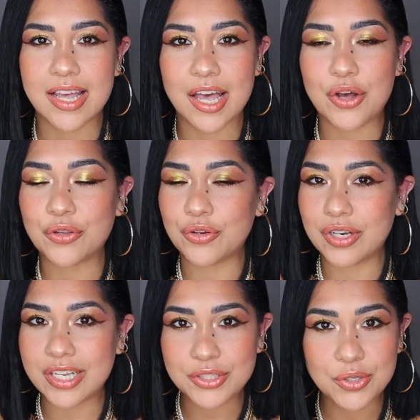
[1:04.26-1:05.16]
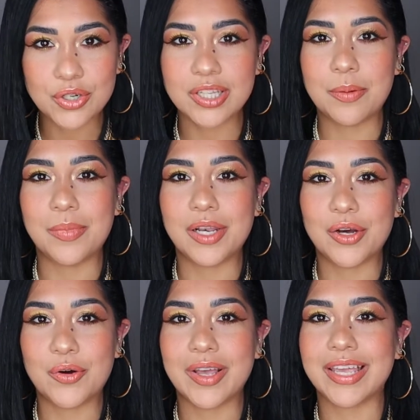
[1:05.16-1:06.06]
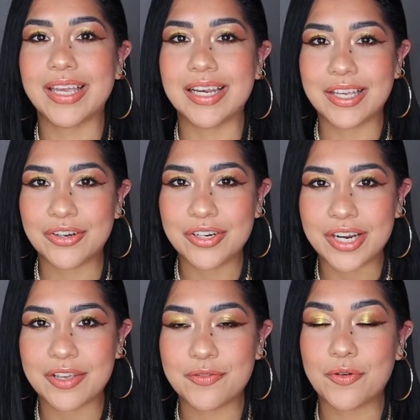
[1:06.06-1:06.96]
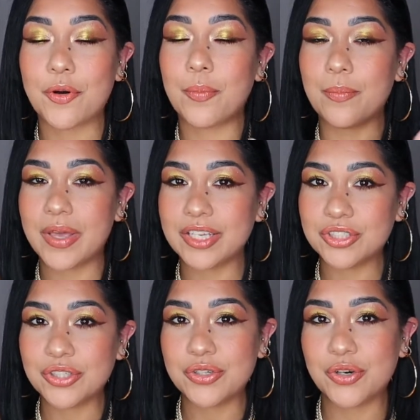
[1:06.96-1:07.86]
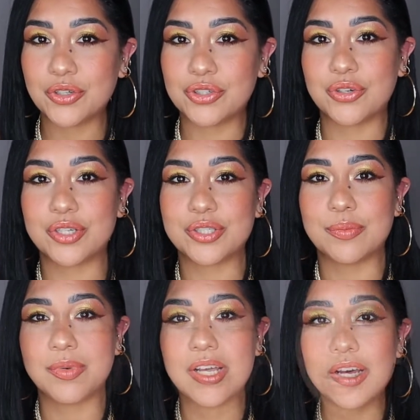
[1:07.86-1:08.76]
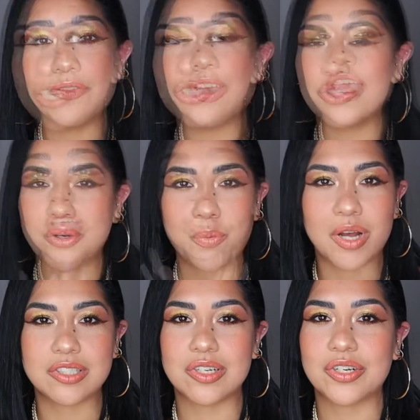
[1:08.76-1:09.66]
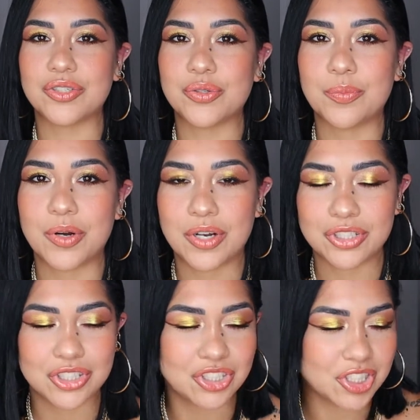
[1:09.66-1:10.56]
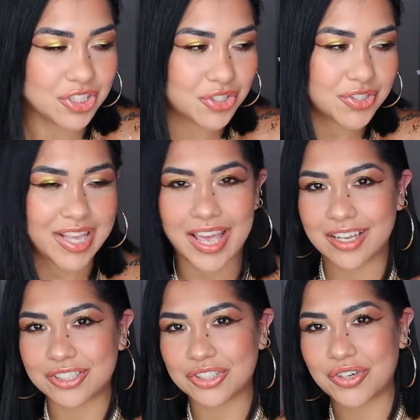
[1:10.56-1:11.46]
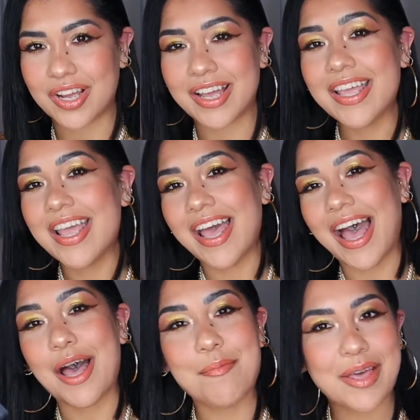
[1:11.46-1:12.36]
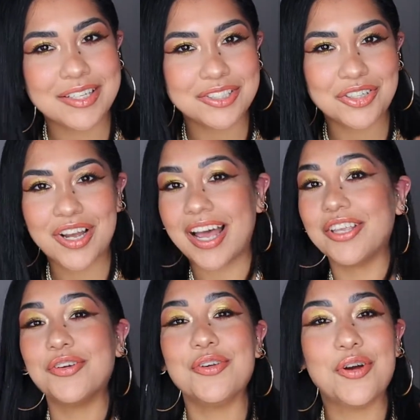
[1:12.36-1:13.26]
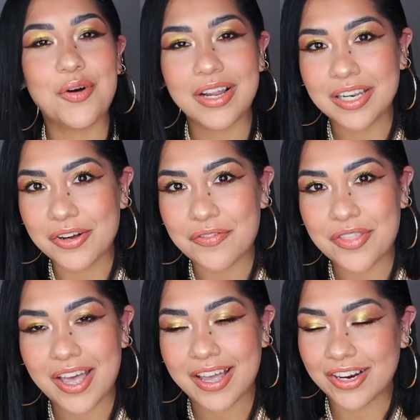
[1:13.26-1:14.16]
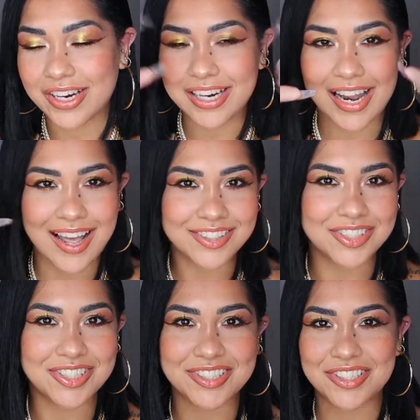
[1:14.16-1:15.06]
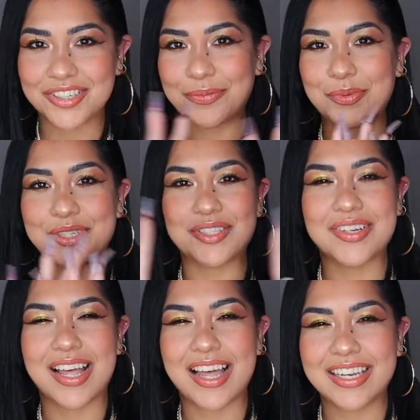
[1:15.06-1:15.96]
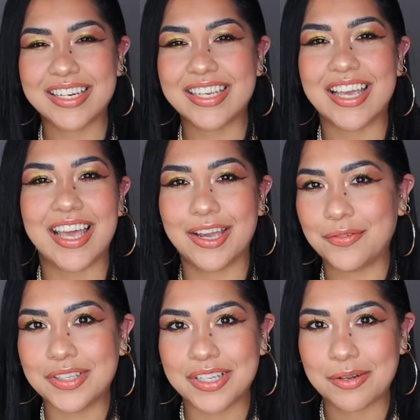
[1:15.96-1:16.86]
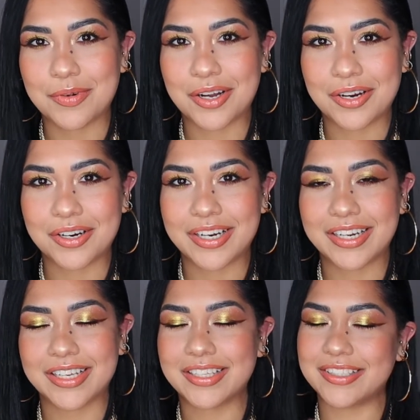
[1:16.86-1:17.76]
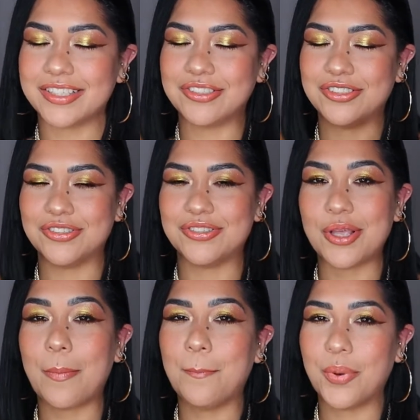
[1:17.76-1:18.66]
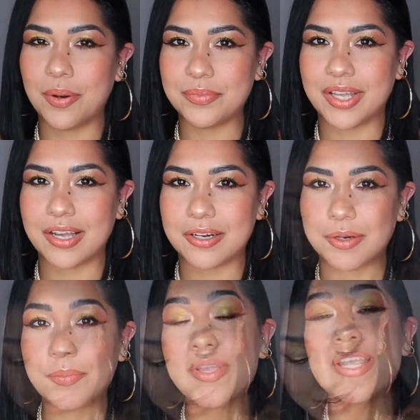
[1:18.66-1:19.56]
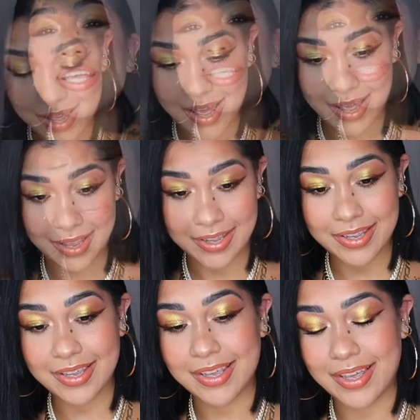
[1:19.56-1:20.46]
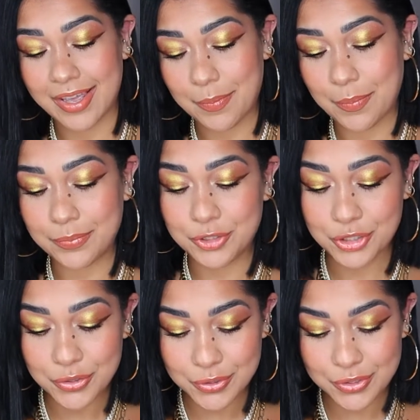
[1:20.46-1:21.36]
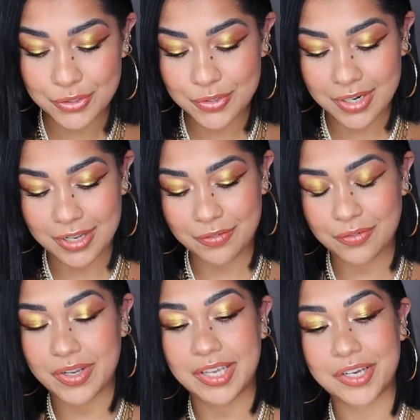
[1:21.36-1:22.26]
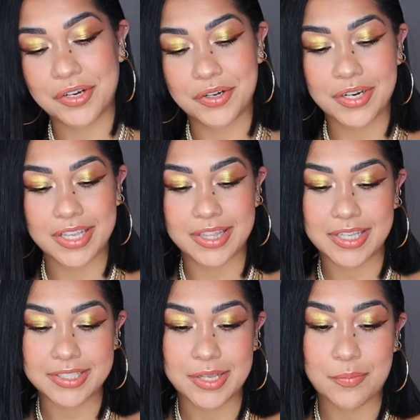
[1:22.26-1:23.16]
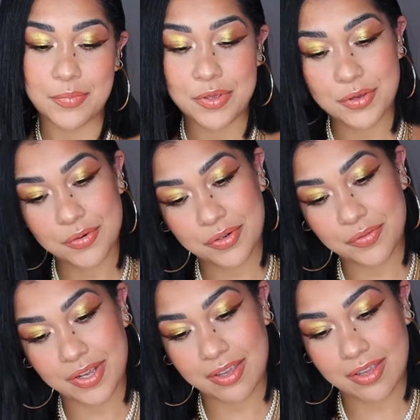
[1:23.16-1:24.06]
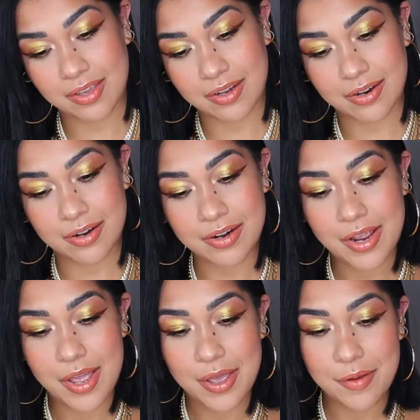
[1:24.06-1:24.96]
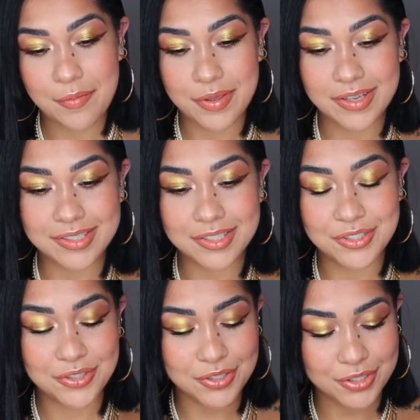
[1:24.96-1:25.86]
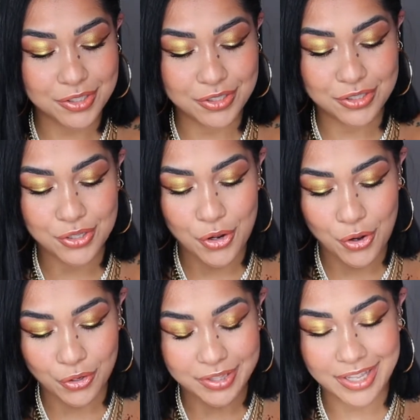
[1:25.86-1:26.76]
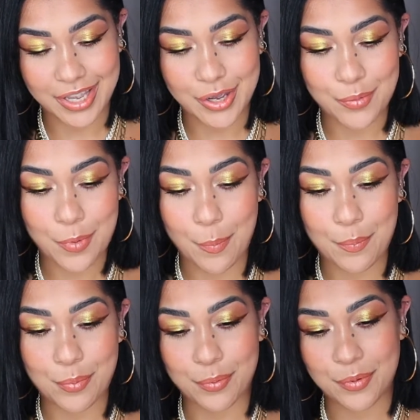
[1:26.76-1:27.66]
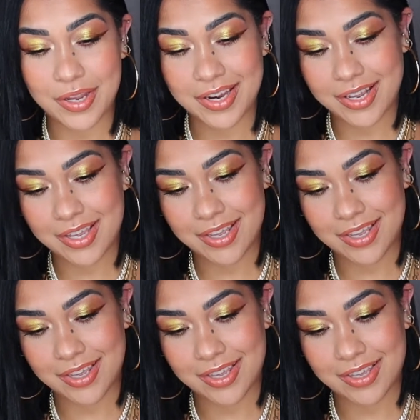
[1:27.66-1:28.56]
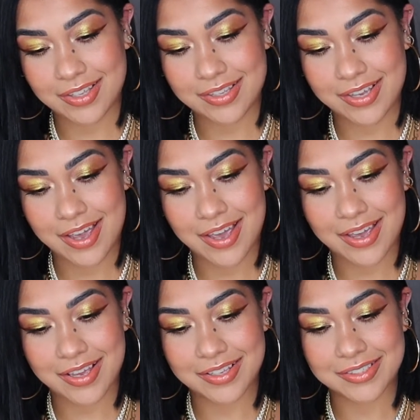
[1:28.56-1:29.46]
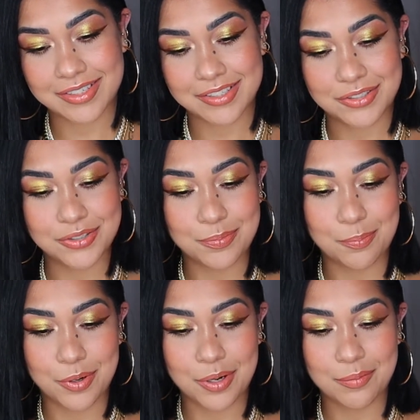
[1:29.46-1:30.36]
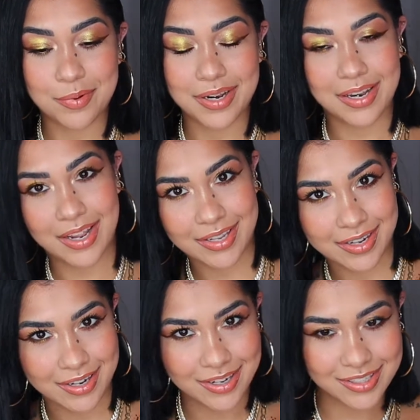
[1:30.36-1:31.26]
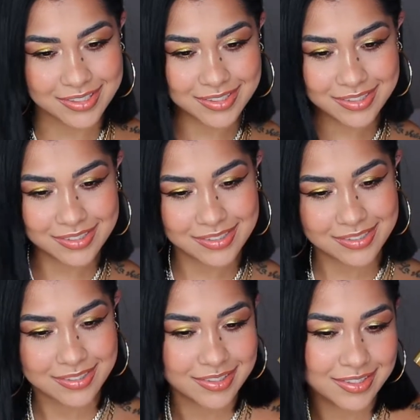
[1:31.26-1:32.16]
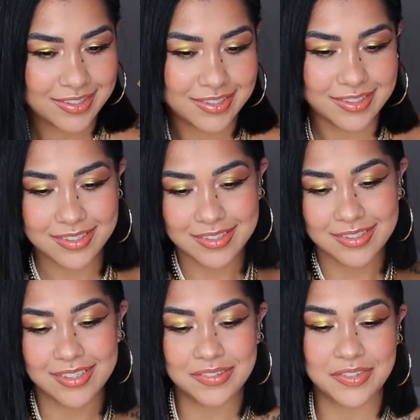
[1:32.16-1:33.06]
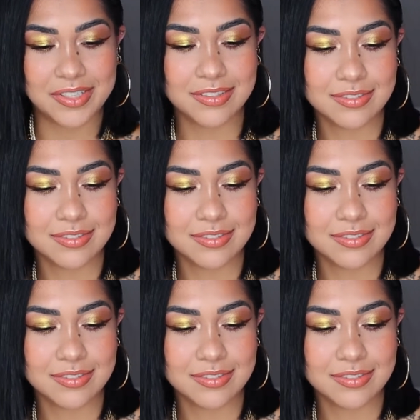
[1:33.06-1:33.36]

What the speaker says: out. You need to go down below and click on her info. Make sure you go show her some love. I enjoy watching her so much. She's just extra. I'm extra. You know I love that. Her lashes, her personality, everything about her, it is just bomb.com. And I choose to collaborate on this beauty right here because it's just so damn pretty. Yes, and it's just bomb like us. Look at me.